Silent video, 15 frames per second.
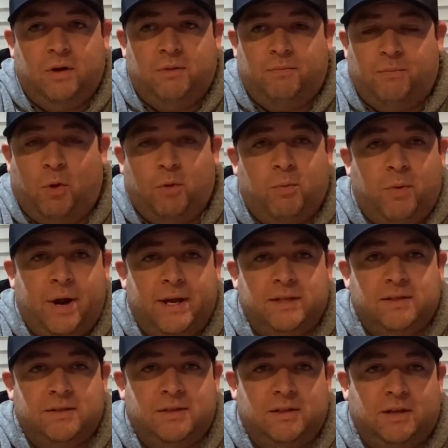both
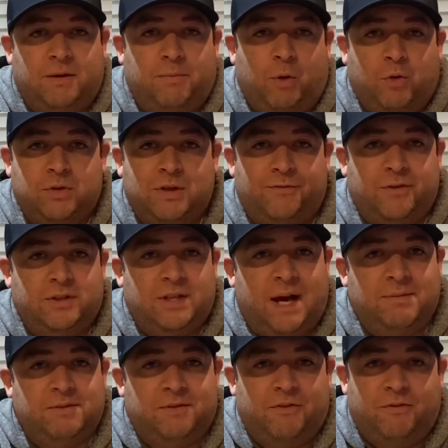brands. They're both different
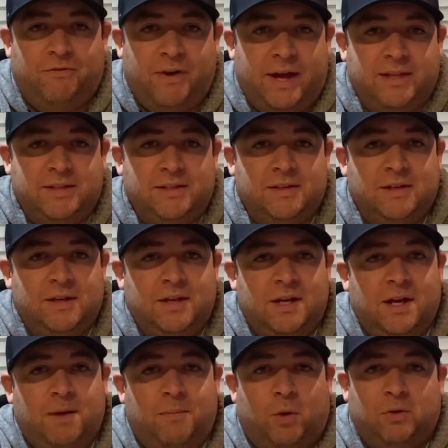types of events,
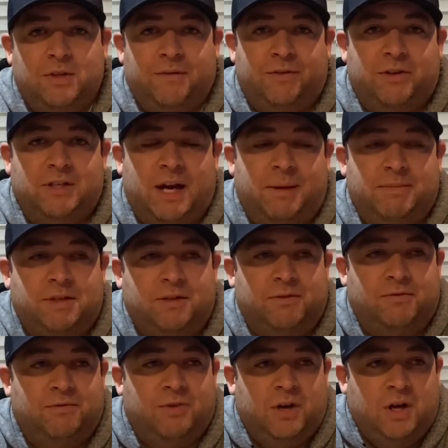both different types
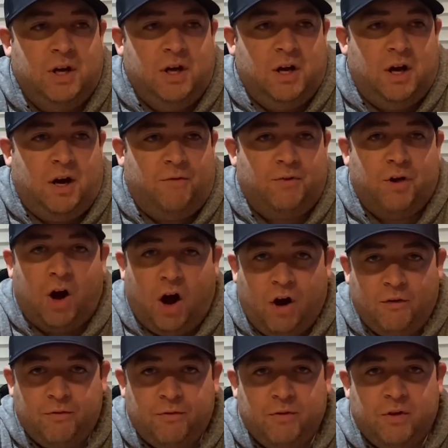of
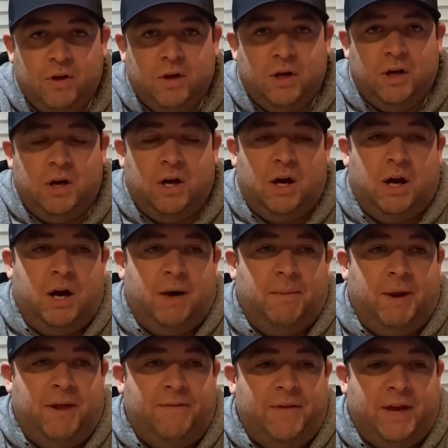golf.
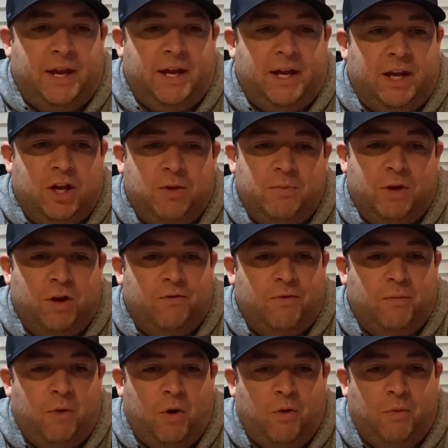And I think it could be good for
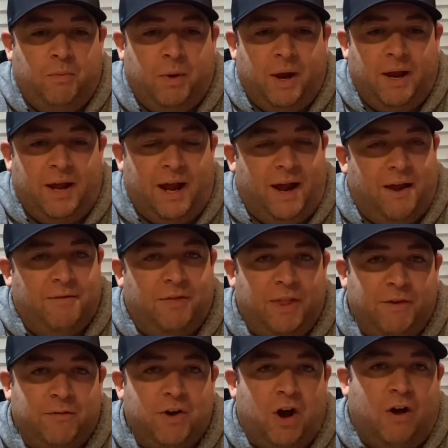both, but
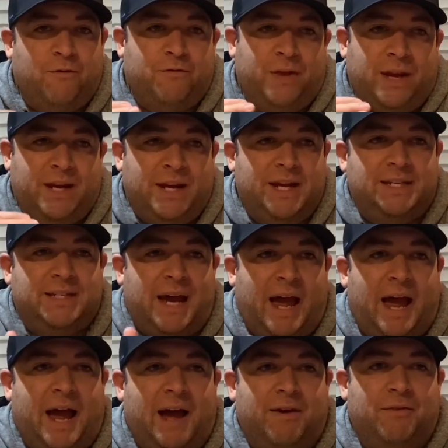LIV Golf, they need to
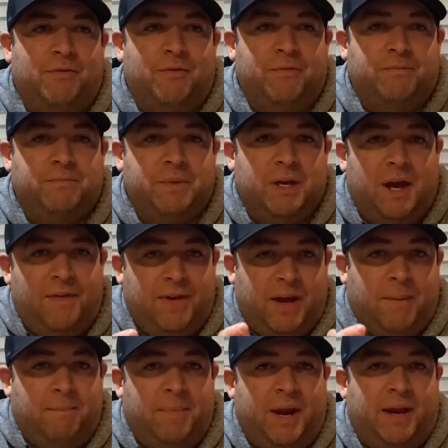have, I think,
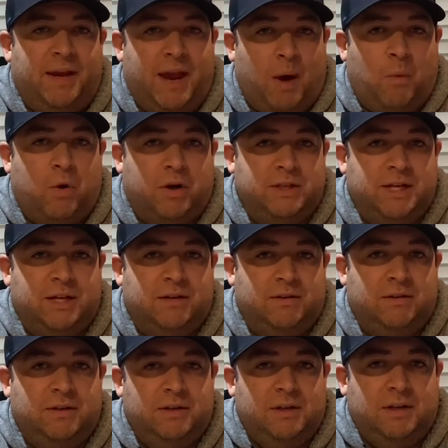a big network deal
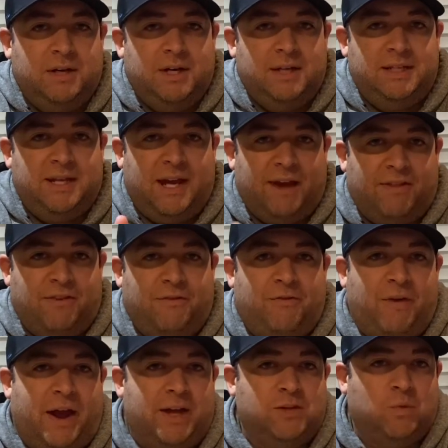to get the
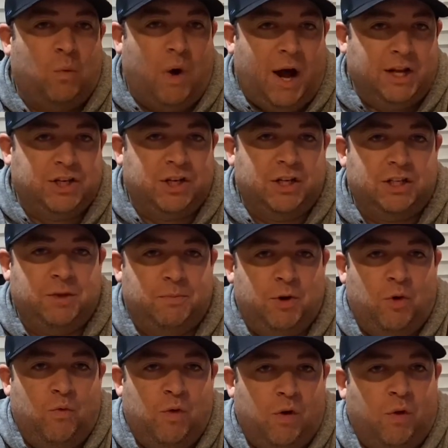fans watching, to be
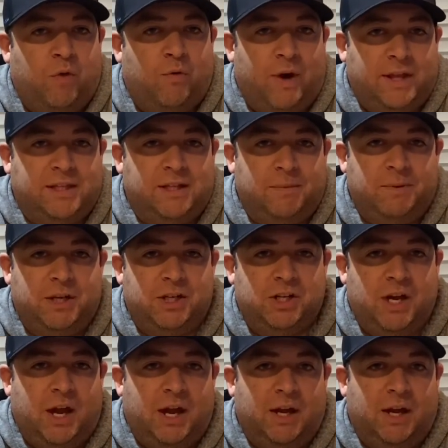a real threat to the PGA.